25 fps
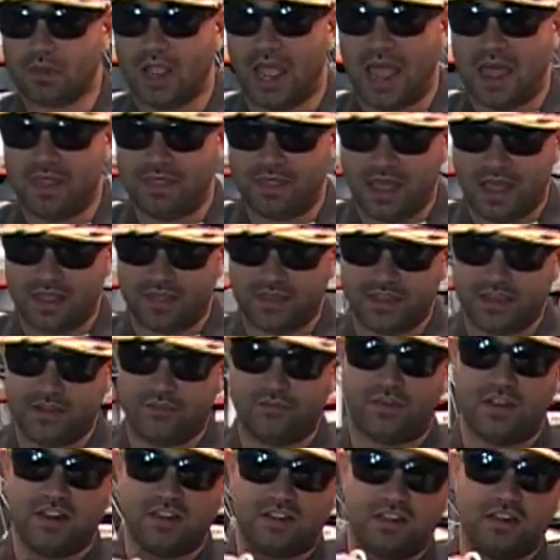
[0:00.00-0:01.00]
and then the
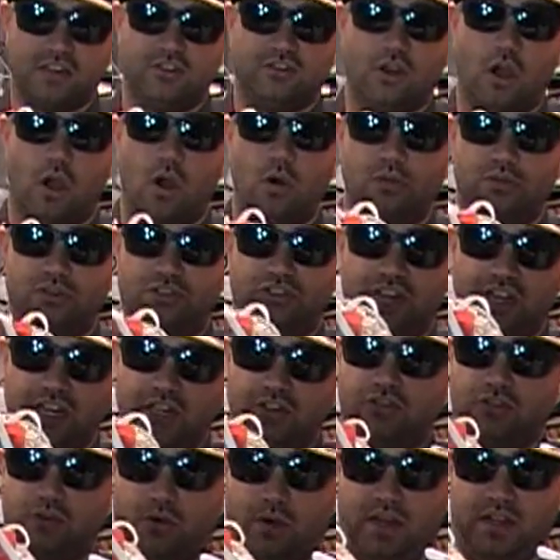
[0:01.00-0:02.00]
vintage
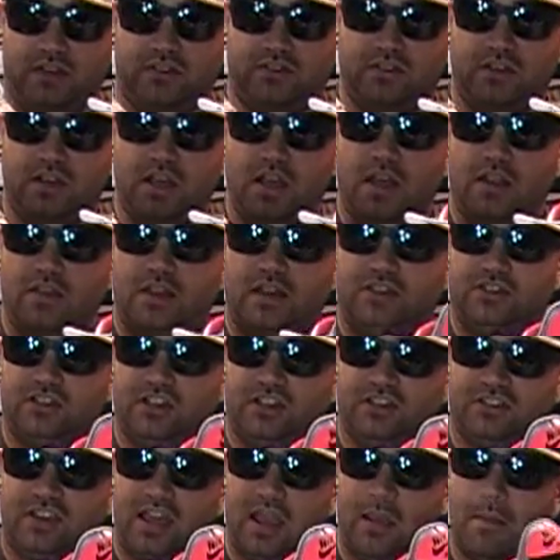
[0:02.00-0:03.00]
OG joints that
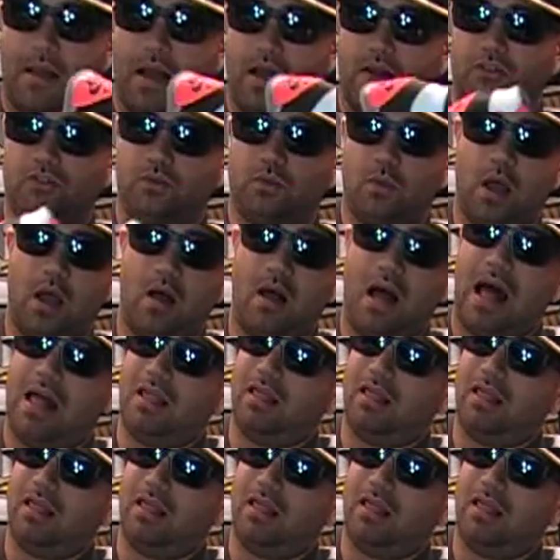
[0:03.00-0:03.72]
just came out as well. I